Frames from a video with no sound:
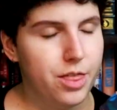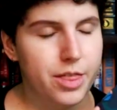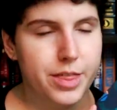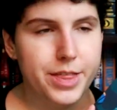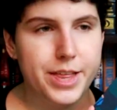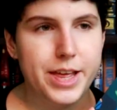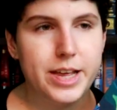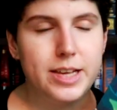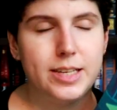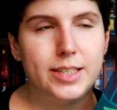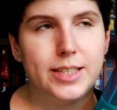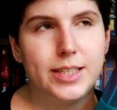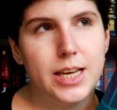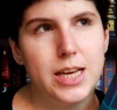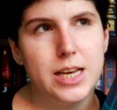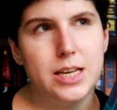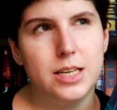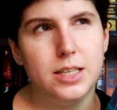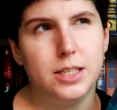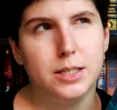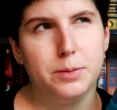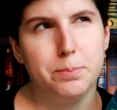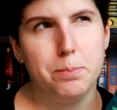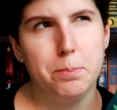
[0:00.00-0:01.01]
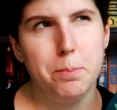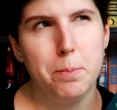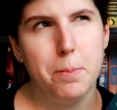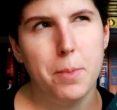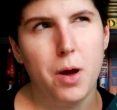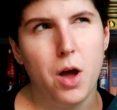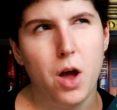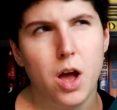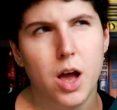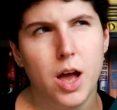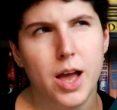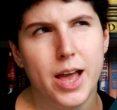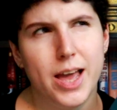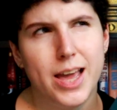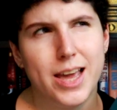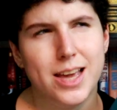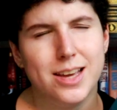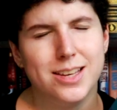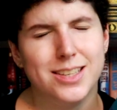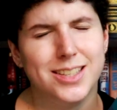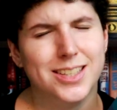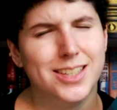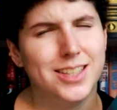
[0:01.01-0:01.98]
This is
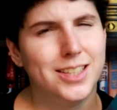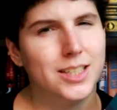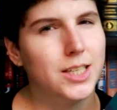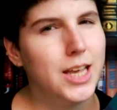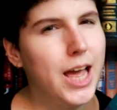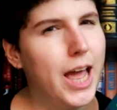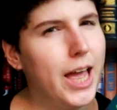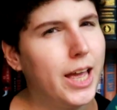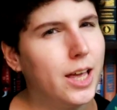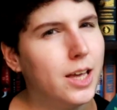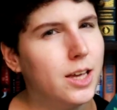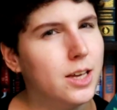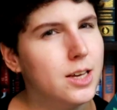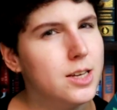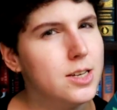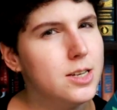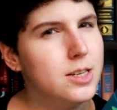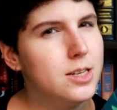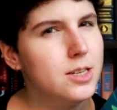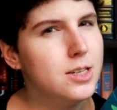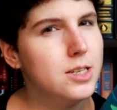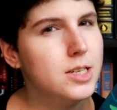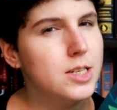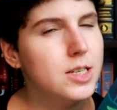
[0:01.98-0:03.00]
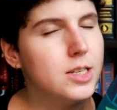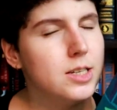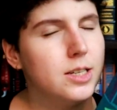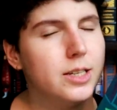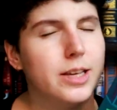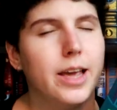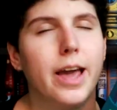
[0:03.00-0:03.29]
my second